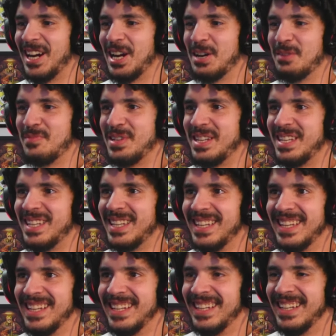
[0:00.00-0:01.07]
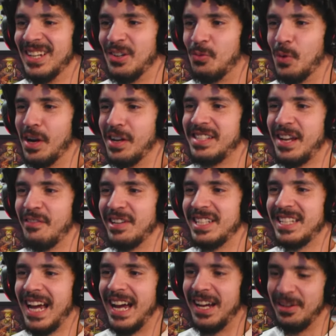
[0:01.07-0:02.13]
me. Works every
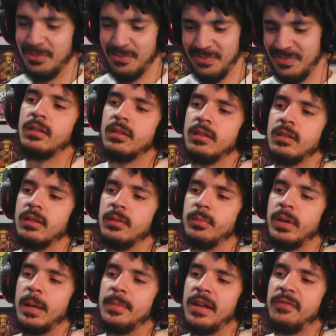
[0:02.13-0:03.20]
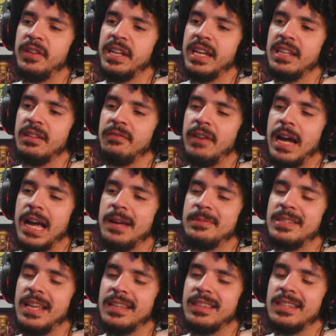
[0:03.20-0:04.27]
time. But I'm definitely getting the
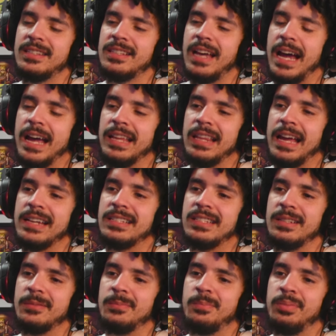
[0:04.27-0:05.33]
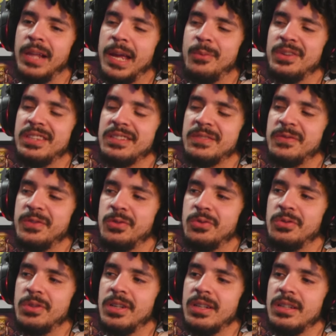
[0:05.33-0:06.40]
vibes that this guy likes to play with his
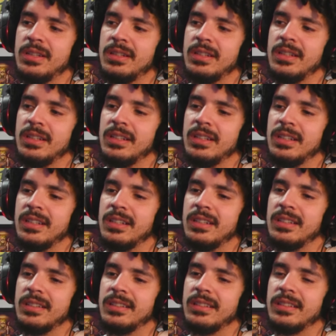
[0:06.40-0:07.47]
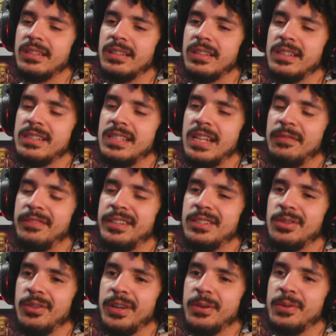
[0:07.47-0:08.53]
food. He's definitely
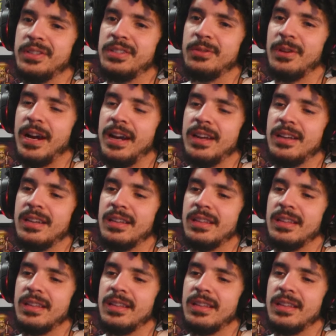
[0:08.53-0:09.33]
toying with you, right?